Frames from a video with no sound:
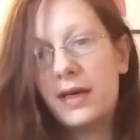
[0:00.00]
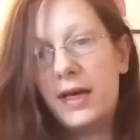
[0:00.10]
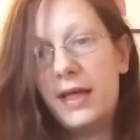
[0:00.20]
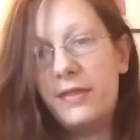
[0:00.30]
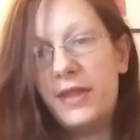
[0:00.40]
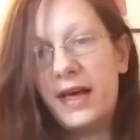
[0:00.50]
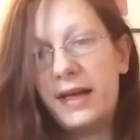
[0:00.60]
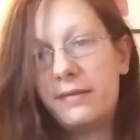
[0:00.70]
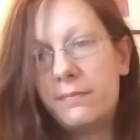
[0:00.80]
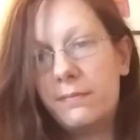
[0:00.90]
And
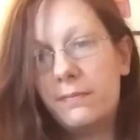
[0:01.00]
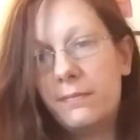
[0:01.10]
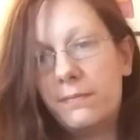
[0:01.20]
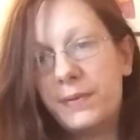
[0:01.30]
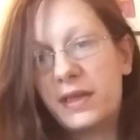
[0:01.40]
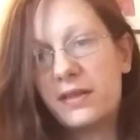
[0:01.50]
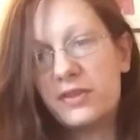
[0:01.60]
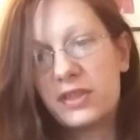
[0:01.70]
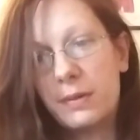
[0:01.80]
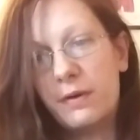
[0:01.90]
that
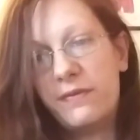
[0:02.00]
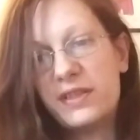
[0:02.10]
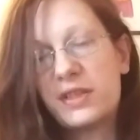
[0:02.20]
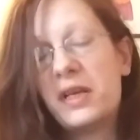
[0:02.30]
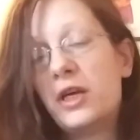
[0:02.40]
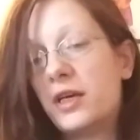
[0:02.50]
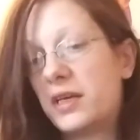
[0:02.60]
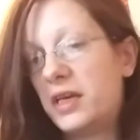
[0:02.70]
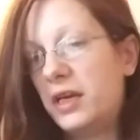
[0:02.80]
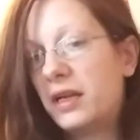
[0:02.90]
because some of us
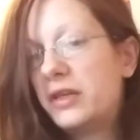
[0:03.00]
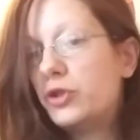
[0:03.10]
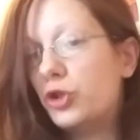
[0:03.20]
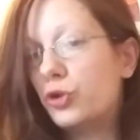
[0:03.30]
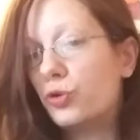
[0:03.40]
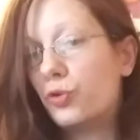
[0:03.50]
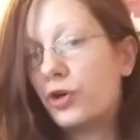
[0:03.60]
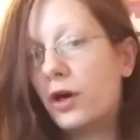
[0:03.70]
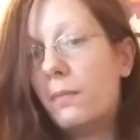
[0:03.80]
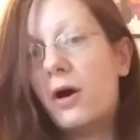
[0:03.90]
can and do
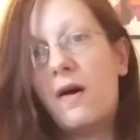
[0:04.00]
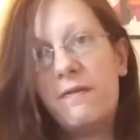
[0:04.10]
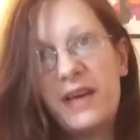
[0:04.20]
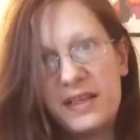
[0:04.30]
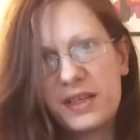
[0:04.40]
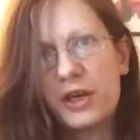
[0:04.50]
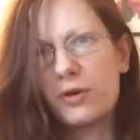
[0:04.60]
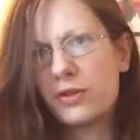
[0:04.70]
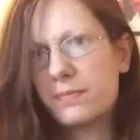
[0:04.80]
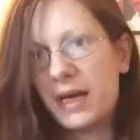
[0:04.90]
come off as
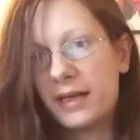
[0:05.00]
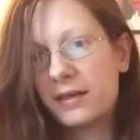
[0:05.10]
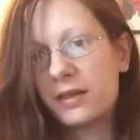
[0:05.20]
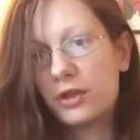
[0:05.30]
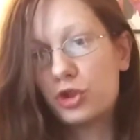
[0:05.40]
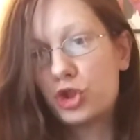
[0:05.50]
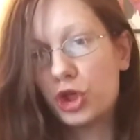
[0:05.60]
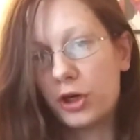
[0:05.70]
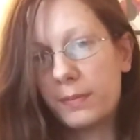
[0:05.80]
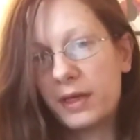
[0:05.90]
charismatic and
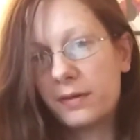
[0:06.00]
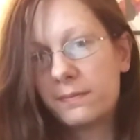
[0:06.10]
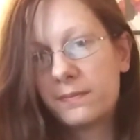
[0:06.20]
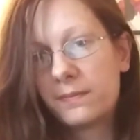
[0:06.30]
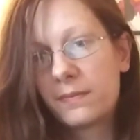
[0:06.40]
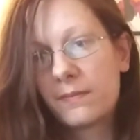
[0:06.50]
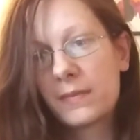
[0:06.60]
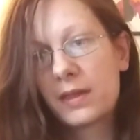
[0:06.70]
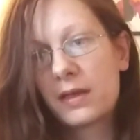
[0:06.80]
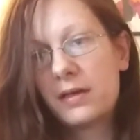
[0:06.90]
charming,
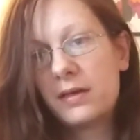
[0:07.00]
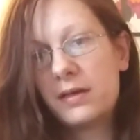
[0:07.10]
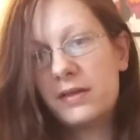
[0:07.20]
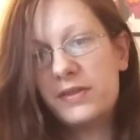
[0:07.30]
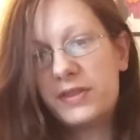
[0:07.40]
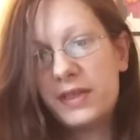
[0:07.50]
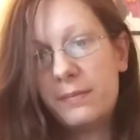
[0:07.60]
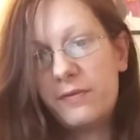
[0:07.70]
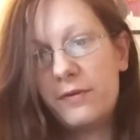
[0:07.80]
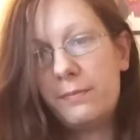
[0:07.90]

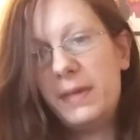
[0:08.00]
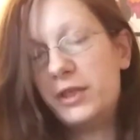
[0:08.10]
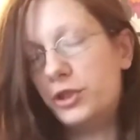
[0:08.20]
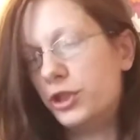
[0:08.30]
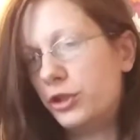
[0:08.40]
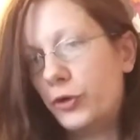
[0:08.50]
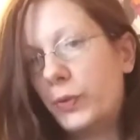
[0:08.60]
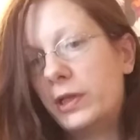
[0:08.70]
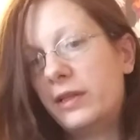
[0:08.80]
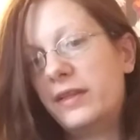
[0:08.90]
some of them may
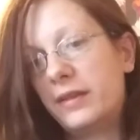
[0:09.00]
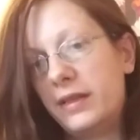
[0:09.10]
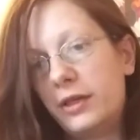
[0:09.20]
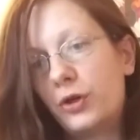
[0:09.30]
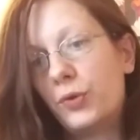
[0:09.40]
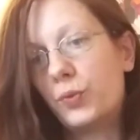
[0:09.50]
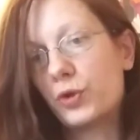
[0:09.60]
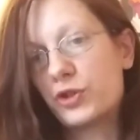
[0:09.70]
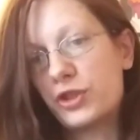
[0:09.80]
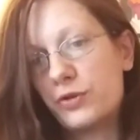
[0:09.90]
genuinely think
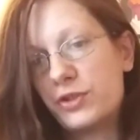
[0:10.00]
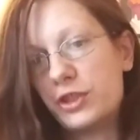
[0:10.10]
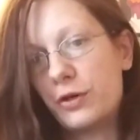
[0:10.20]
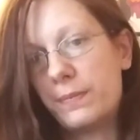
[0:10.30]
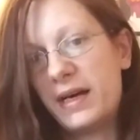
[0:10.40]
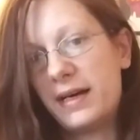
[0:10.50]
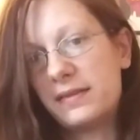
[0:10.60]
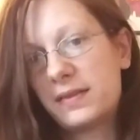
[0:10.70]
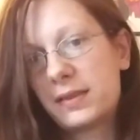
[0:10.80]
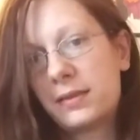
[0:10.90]
we're
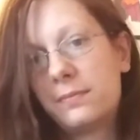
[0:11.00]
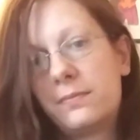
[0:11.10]
sociopaths.